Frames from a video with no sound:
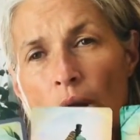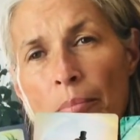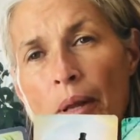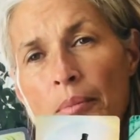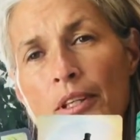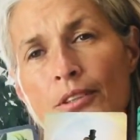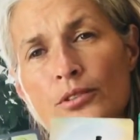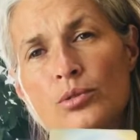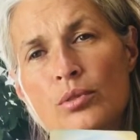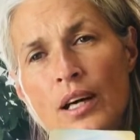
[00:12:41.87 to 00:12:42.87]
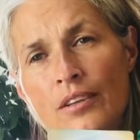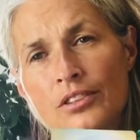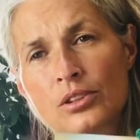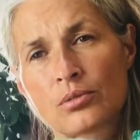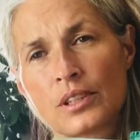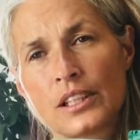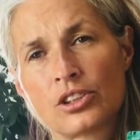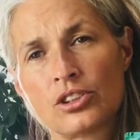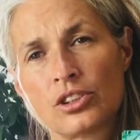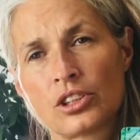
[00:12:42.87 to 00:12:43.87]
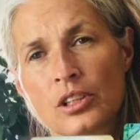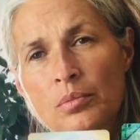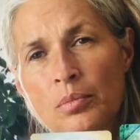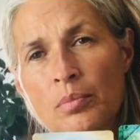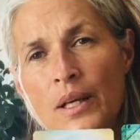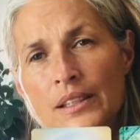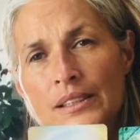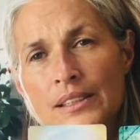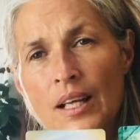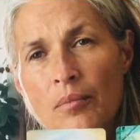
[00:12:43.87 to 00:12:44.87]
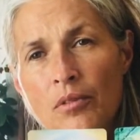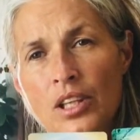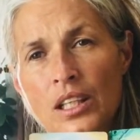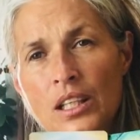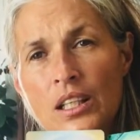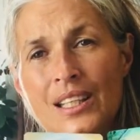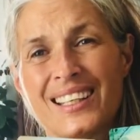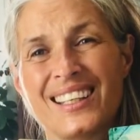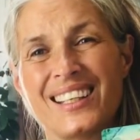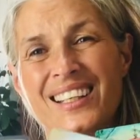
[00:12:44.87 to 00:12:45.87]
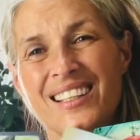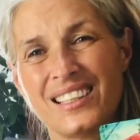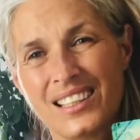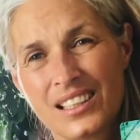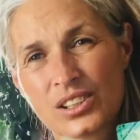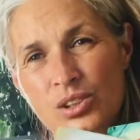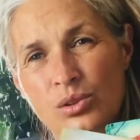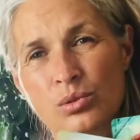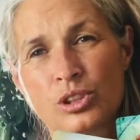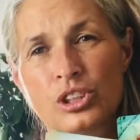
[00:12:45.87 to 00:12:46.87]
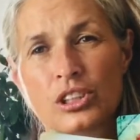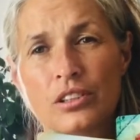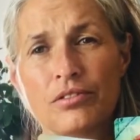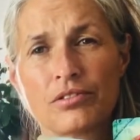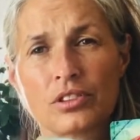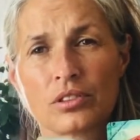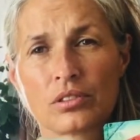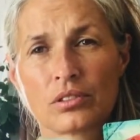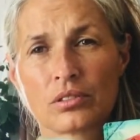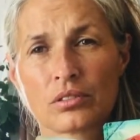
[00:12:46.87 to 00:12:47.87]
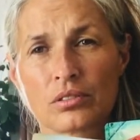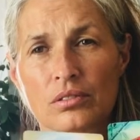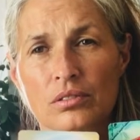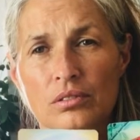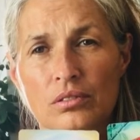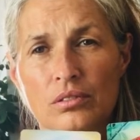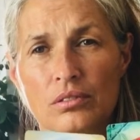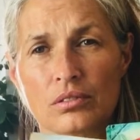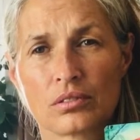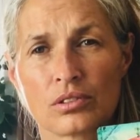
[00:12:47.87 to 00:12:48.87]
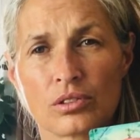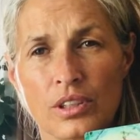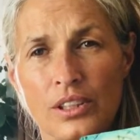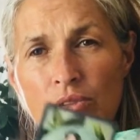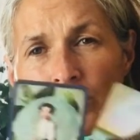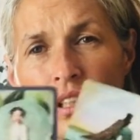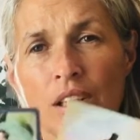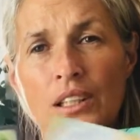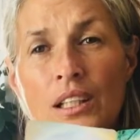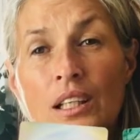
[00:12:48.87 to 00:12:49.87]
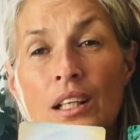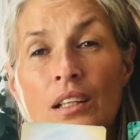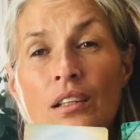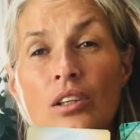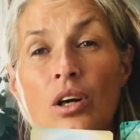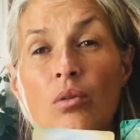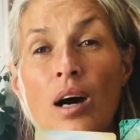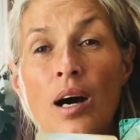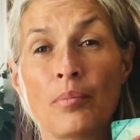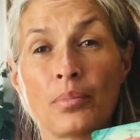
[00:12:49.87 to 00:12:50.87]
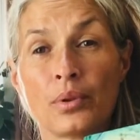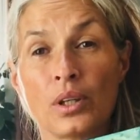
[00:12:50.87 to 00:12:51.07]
Maybe you do have this relationship, but something needs to shift so that you can again go up